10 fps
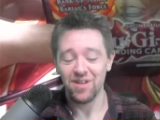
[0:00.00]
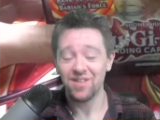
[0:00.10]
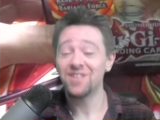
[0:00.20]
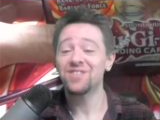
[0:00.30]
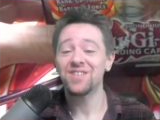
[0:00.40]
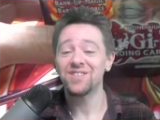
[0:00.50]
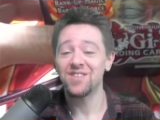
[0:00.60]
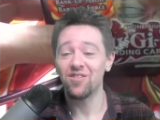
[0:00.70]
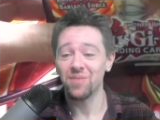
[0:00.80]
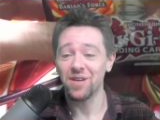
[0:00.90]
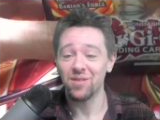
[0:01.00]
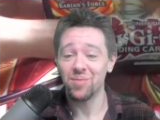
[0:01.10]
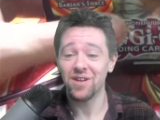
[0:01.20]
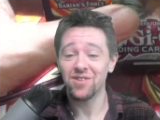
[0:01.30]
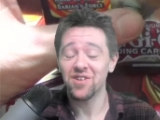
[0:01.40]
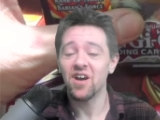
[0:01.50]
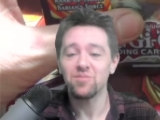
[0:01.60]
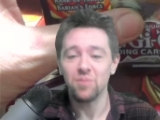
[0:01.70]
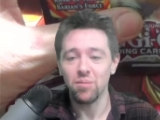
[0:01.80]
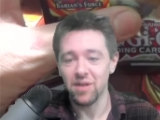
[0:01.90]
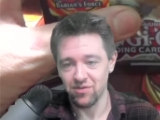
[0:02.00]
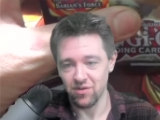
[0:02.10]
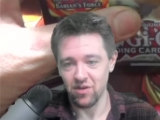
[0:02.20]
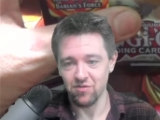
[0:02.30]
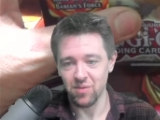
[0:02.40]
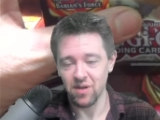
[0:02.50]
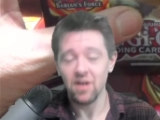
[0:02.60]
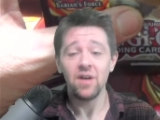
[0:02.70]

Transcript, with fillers: These tins love me because Cosmo Blazer loves me.